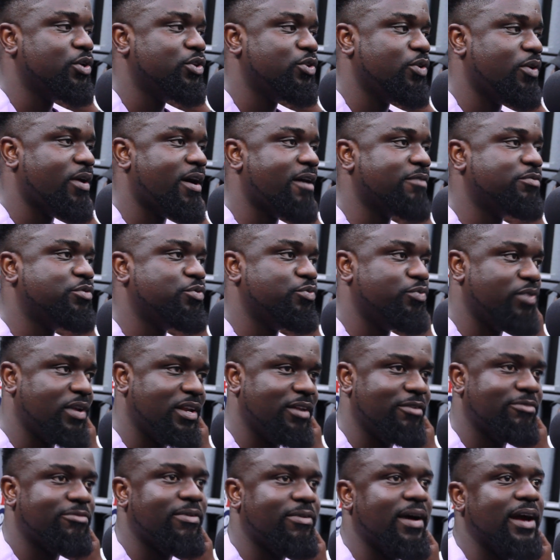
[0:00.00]
you have to
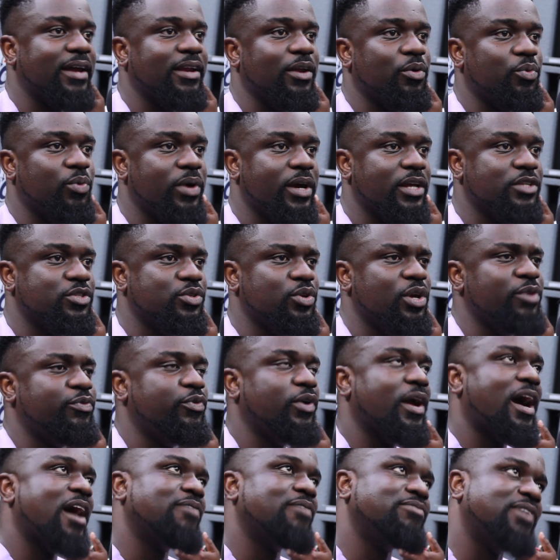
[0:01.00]
really find a way to, if
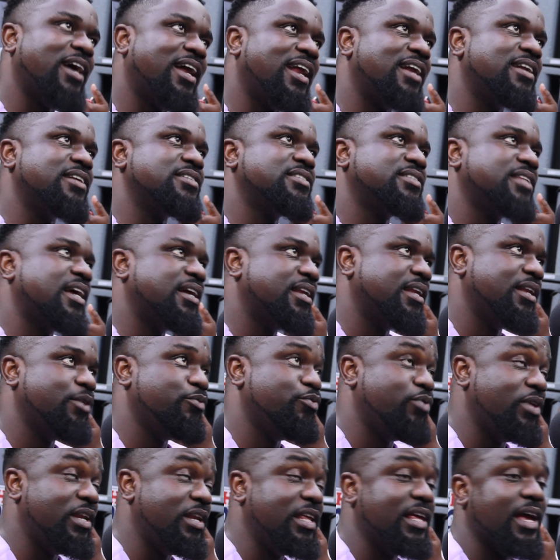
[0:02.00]
you have that understanding,
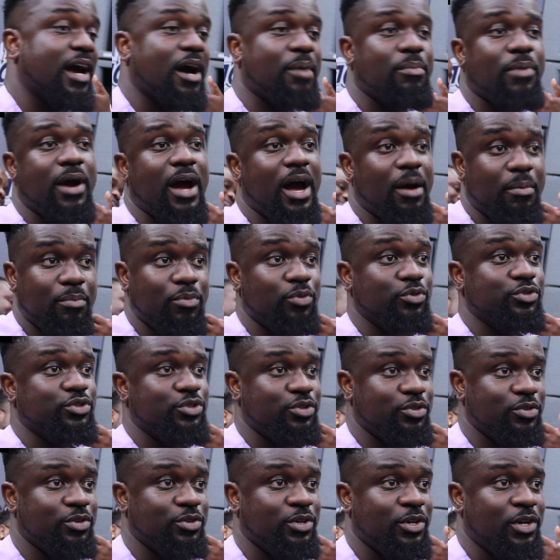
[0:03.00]
it really humbles
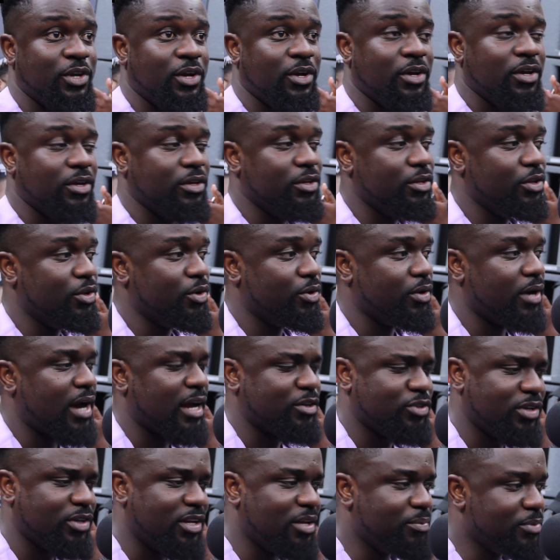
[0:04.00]
you. You know,
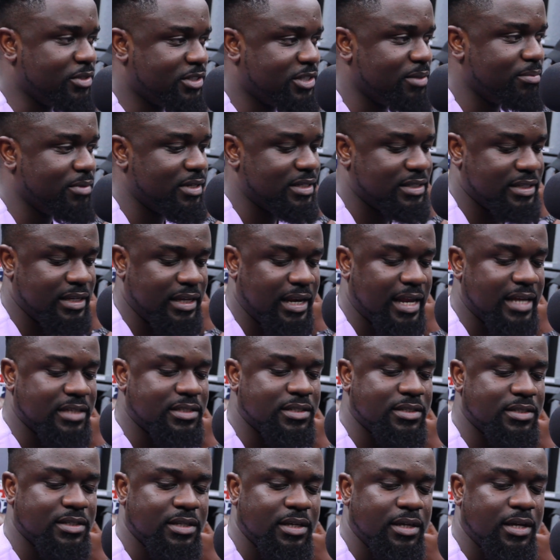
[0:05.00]
actually, let me chip this in
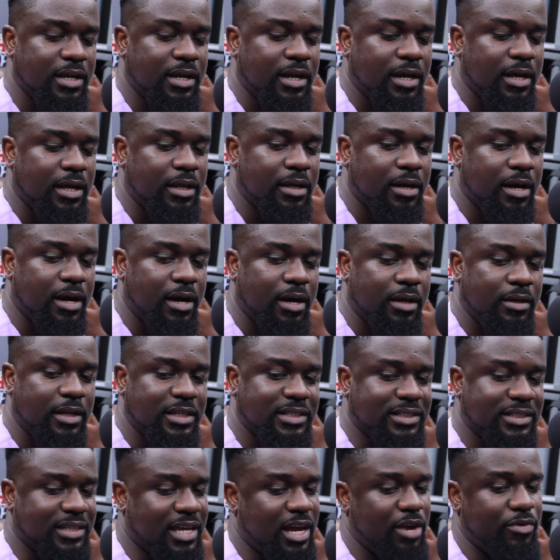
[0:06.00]
as the
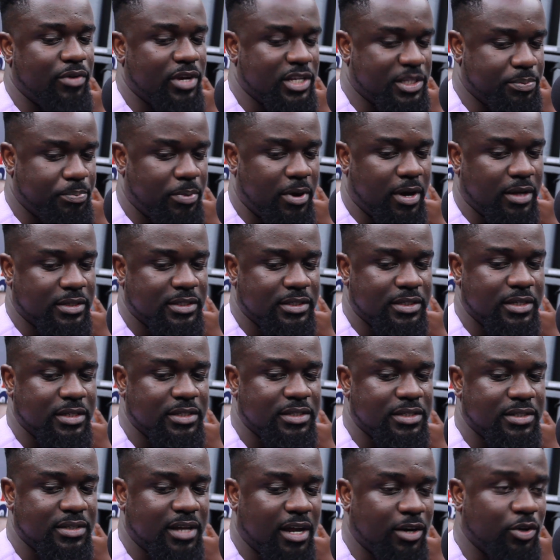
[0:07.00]
scariest part
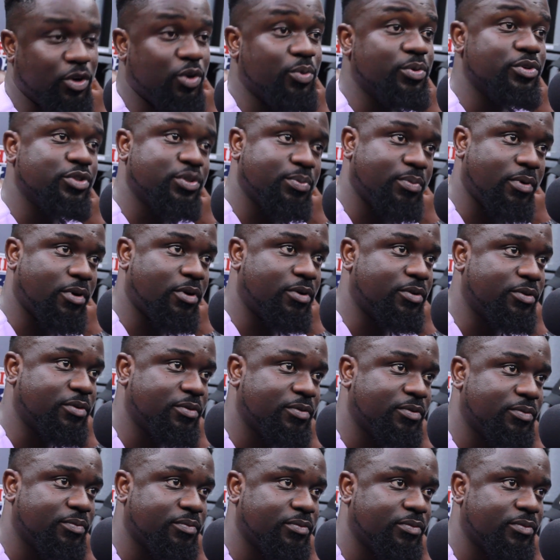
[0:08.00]
is not knowing tomorrow.
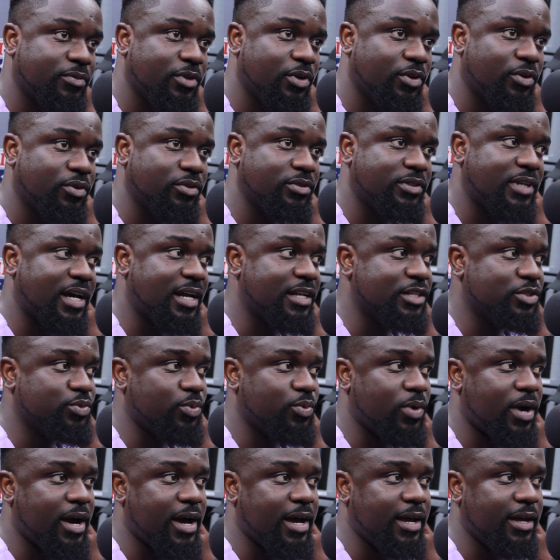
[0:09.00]
You know, that is
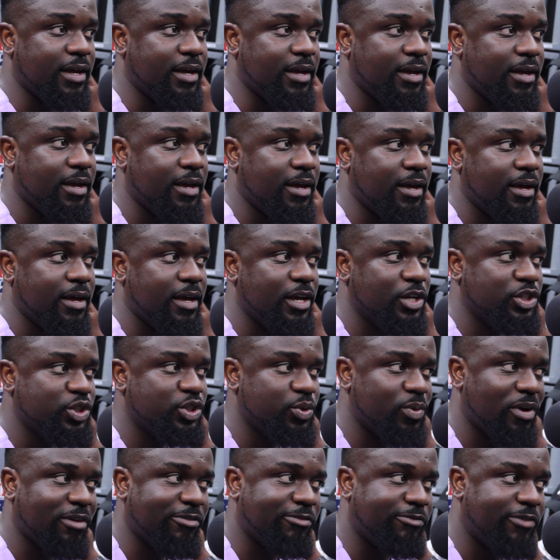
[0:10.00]
why it
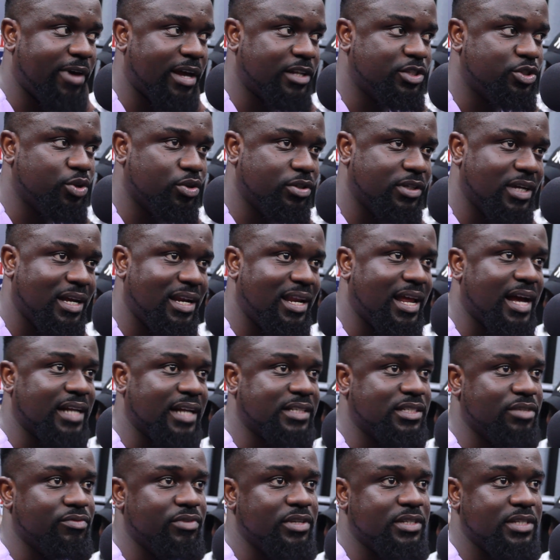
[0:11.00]
should affect your daily
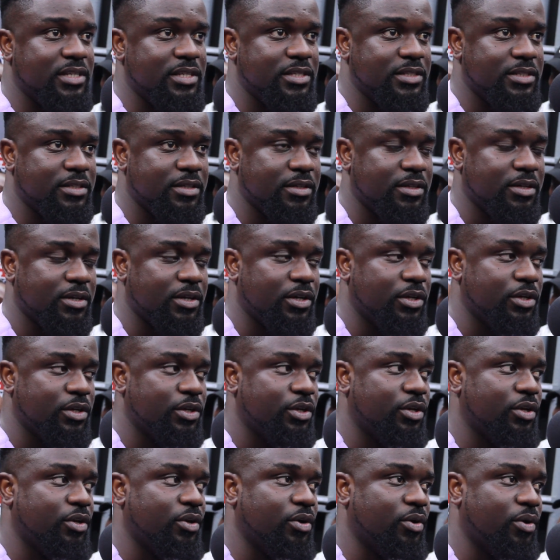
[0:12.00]
activities.
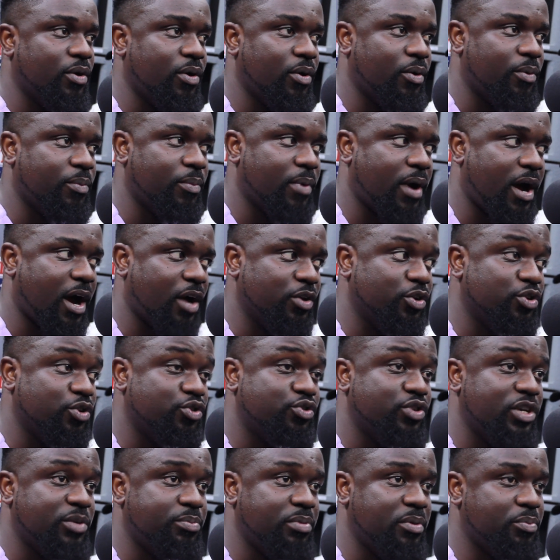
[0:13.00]
You know, how you
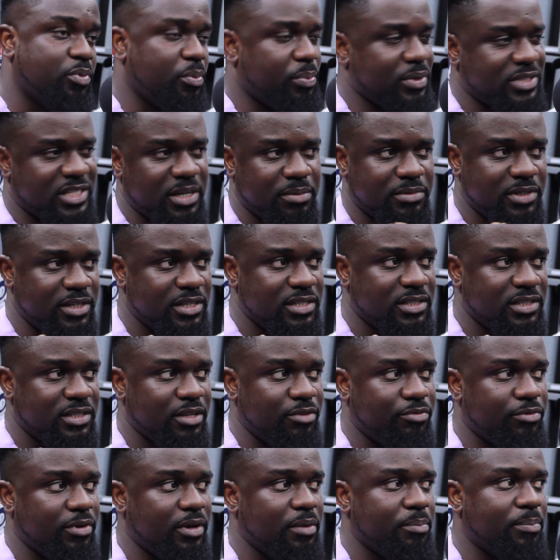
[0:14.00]
treat people. Perception is
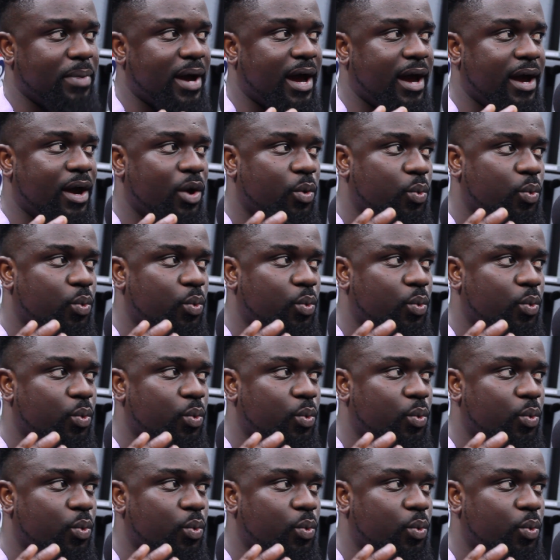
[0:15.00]
different, but